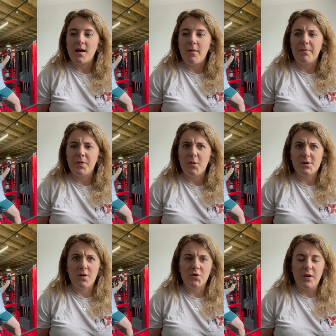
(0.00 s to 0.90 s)
there was
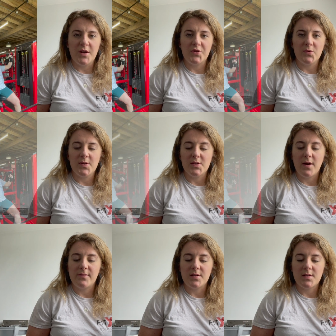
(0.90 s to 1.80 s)
no joint issues
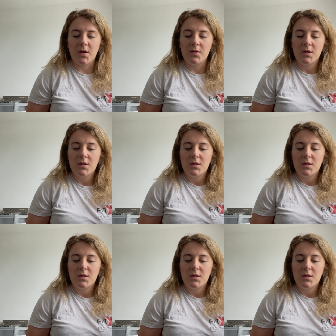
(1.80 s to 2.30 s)
whatsoever. So